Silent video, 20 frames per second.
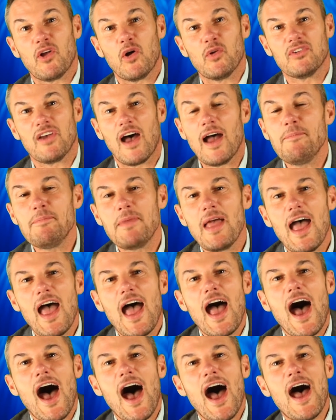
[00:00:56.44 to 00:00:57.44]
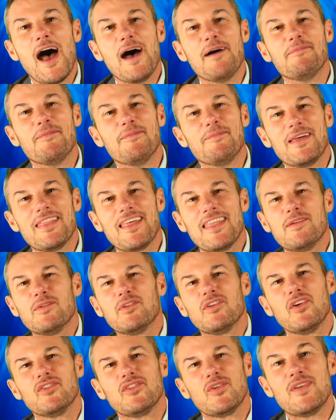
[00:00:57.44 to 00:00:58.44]
the whole time. But then there
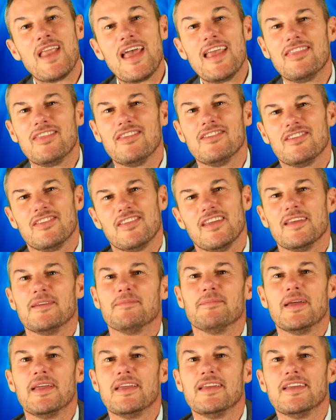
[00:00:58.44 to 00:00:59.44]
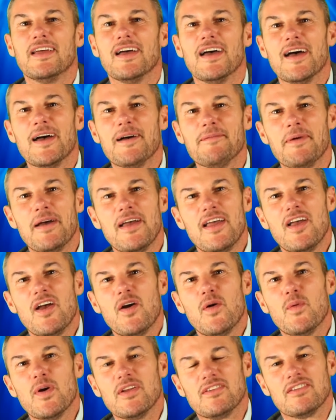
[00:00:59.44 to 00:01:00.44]
was also Nathan's theme,
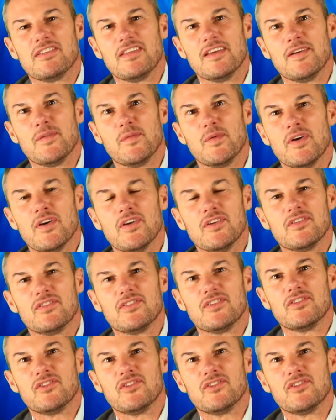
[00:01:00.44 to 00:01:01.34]
which I think was